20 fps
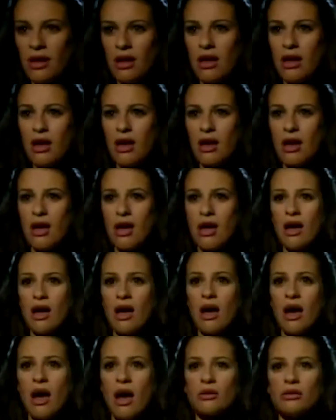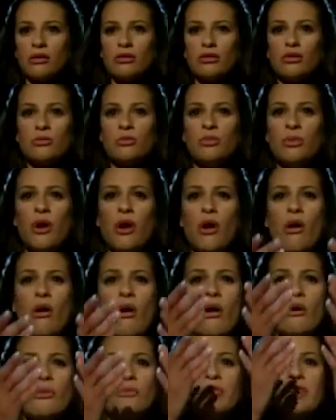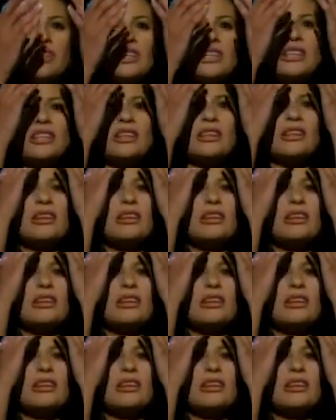unheard cries of young people.